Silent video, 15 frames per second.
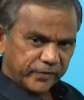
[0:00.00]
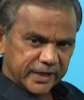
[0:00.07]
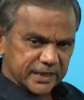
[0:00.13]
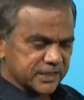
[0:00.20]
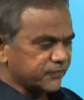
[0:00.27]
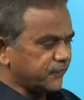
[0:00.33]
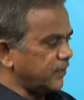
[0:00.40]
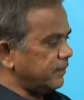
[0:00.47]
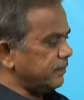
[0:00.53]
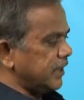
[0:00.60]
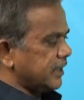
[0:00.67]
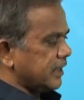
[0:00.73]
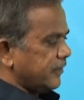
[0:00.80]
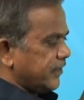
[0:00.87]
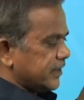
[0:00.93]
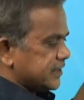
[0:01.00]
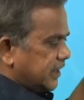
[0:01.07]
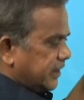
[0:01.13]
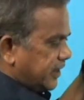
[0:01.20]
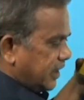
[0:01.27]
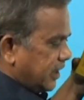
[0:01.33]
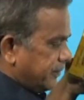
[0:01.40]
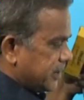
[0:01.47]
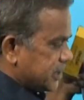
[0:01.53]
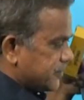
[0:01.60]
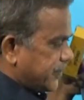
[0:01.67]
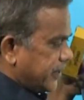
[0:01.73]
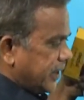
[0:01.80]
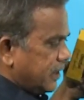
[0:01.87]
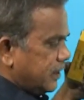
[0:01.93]
the winds from that of the
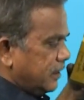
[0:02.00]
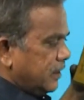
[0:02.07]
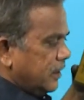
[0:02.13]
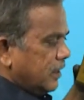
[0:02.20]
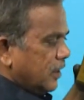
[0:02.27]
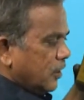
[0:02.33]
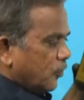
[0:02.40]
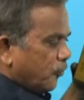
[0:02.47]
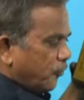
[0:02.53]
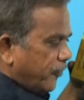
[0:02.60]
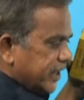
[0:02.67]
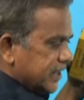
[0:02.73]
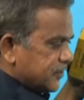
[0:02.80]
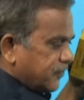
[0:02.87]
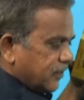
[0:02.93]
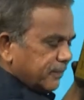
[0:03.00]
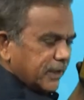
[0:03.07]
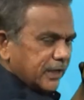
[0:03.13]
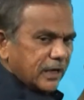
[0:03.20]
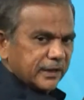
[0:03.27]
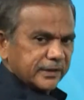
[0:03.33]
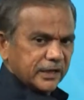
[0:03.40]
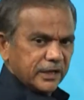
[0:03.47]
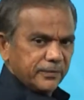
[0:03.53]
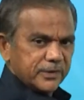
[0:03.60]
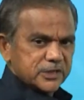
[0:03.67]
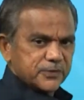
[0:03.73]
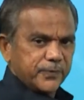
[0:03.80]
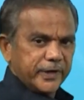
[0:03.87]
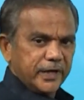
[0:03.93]
southern hemisphere, winds from the
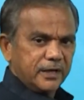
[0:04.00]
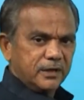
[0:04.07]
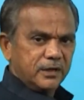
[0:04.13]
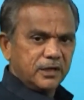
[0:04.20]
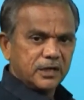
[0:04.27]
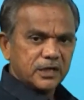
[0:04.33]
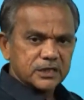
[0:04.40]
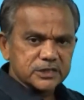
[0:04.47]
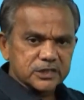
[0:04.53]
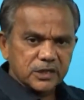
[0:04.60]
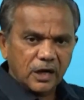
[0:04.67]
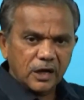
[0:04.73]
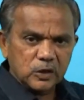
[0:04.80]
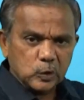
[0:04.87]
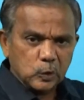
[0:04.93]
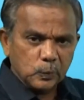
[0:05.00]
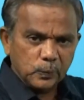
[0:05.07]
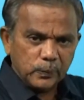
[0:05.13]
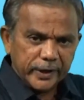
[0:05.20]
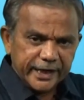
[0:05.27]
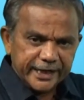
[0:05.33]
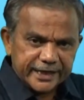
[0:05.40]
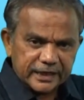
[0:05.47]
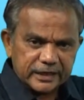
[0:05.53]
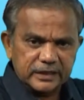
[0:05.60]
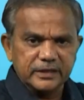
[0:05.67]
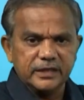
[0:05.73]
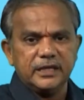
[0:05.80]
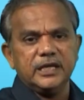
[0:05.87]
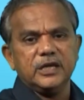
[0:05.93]
northern hemisphere start to
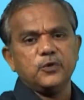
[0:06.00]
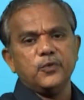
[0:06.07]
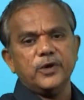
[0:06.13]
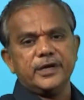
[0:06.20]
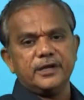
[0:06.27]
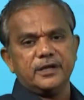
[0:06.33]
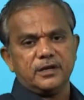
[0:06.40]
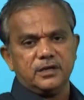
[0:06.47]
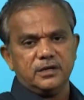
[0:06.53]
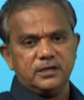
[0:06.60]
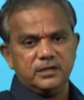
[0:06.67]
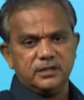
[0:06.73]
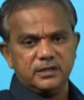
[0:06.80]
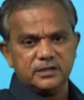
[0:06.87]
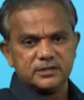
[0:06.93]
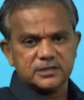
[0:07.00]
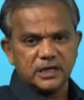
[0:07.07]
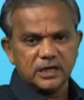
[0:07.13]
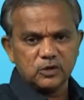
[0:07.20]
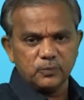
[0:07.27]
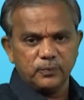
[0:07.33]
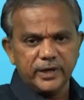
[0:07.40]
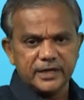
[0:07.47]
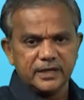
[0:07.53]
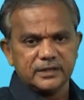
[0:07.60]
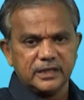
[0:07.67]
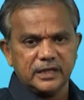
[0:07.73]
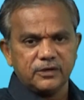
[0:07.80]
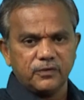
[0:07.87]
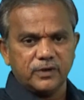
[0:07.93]
meet at the equator.
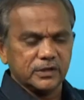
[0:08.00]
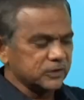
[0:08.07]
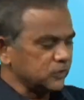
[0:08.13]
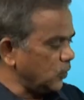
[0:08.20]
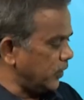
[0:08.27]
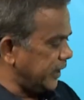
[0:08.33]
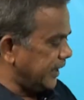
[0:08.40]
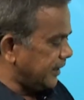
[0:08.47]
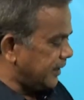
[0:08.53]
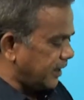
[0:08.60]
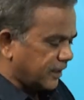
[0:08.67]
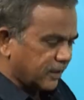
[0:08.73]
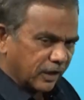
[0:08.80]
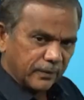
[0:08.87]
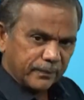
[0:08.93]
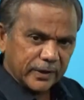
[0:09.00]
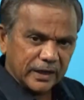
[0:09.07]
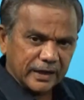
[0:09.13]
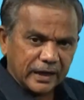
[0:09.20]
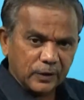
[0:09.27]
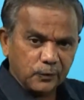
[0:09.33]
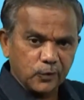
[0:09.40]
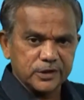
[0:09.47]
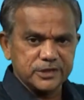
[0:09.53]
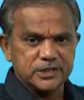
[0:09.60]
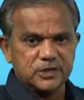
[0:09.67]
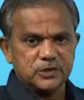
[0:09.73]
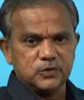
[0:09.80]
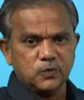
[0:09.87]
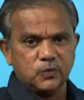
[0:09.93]
So intertropical
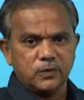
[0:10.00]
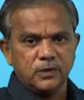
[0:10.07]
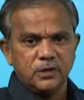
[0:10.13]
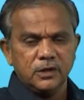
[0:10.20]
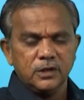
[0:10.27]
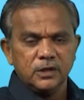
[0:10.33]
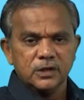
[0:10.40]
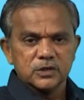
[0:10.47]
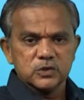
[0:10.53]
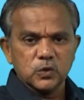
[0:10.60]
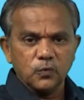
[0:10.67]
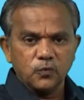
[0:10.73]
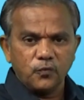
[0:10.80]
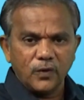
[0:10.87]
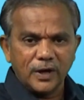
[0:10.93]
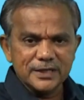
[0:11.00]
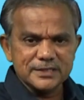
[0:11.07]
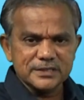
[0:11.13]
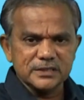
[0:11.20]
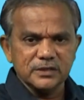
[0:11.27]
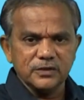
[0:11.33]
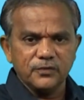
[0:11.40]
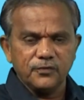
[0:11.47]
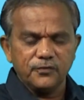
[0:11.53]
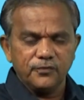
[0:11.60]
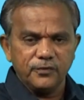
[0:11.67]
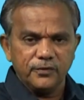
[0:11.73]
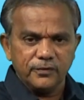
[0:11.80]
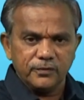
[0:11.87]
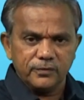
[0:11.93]
convergent zone. So once,
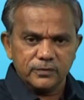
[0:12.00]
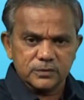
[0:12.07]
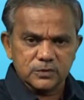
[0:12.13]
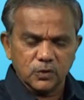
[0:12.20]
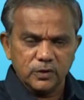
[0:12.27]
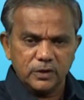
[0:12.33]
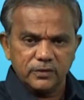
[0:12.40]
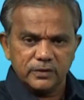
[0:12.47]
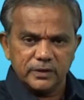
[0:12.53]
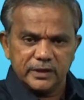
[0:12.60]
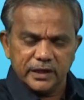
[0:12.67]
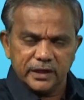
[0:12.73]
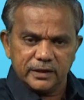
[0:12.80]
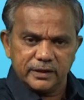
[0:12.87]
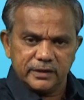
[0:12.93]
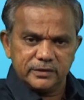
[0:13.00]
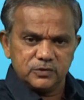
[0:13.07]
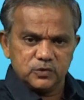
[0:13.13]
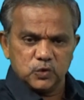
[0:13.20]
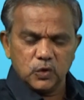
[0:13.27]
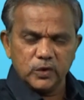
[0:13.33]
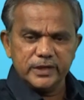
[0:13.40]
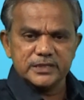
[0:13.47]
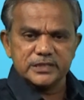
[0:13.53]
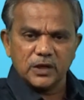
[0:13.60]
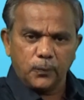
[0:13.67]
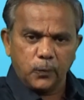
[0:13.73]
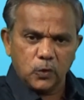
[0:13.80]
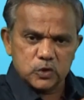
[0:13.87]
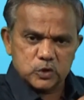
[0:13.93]
the
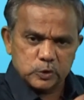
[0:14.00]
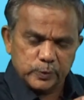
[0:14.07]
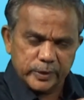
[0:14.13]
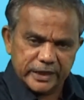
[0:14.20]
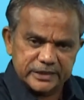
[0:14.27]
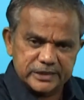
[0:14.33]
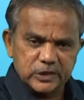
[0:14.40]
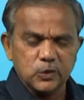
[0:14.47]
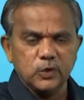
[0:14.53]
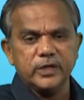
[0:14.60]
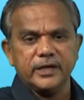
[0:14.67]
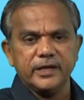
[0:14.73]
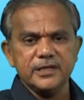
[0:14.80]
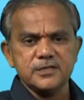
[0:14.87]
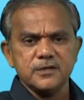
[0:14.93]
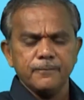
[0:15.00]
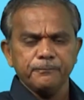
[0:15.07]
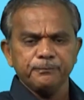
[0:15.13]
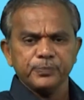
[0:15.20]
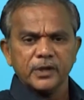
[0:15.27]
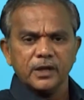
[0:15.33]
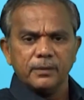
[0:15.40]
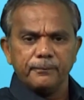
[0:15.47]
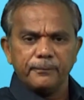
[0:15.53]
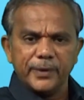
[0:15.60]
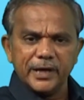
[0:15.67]
zone is supposed to be at 0 degrees,